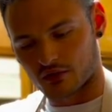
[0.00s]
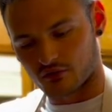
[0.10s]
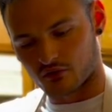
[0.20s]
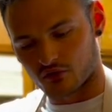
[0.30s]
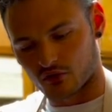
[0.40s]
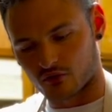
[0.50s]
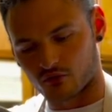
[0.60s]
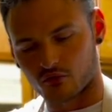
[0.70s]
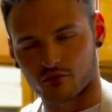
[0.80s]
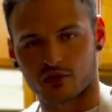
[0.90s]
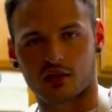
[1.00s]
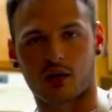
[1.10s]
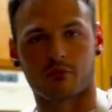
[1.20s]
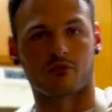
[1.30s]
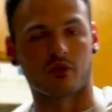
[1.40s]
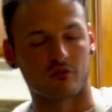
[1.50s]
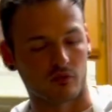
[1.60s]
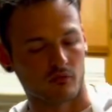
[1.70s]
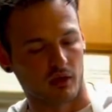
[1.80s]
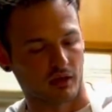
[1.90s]
little snows over the top of it if
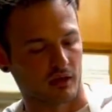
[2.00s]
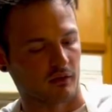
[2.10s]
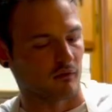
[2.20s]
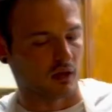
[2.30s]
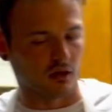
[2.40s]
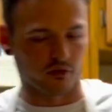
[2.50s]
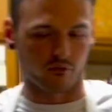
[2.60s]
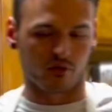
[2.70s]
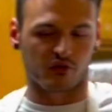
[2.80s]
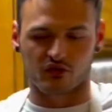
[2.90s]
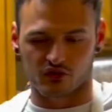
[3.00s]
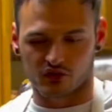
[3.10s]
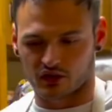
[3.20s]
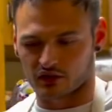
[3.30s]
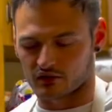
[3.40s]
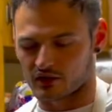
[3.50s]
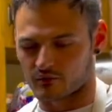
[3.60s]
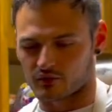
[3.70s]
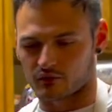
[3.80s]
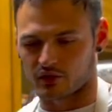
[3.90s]
you'd like. If not, and you want to just kind of
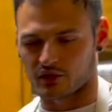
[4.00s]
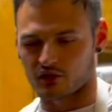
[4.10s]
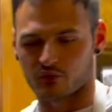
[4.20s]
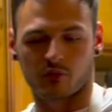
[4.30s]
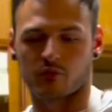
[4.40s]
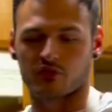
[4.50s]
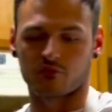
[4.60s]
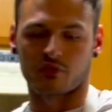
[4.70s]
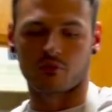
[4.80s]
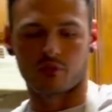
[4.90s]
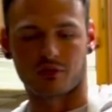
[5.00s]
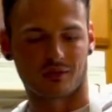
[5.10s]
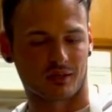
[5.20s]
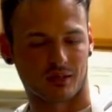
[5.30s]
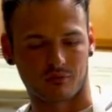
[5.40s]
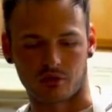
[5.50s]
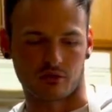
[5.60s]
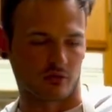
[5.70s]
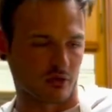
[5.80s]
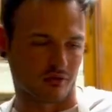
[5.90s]
keep it the way it is, maybe put some peanut butter on top, you
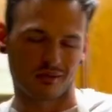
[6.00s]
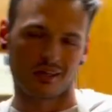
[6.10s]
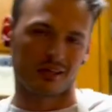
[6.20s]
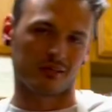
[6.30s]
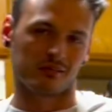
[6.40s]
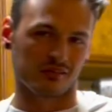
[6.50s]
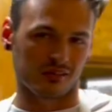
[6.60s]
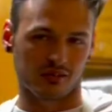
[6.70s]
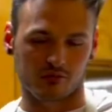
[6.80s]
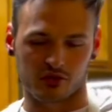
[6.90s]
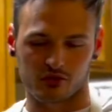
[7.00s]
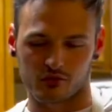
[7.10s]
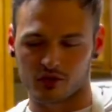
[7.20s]
know, do your thing. It's up to you.